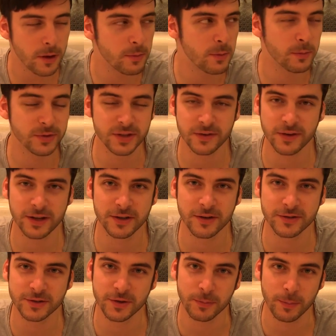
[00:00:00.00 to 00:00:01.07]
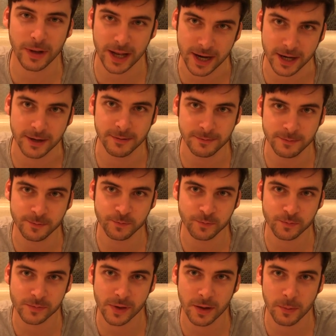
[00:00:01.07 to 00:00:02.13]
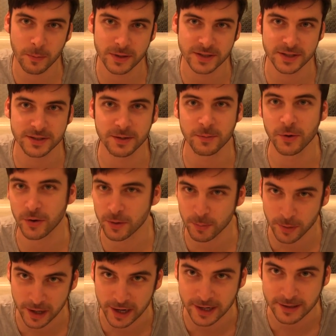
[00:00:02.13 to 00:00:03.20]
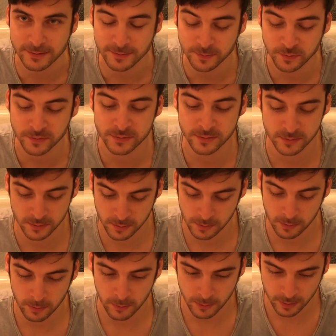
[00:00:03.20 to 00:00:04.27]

Unless I thought I was on a plane. Since I'm not on a plane, Right.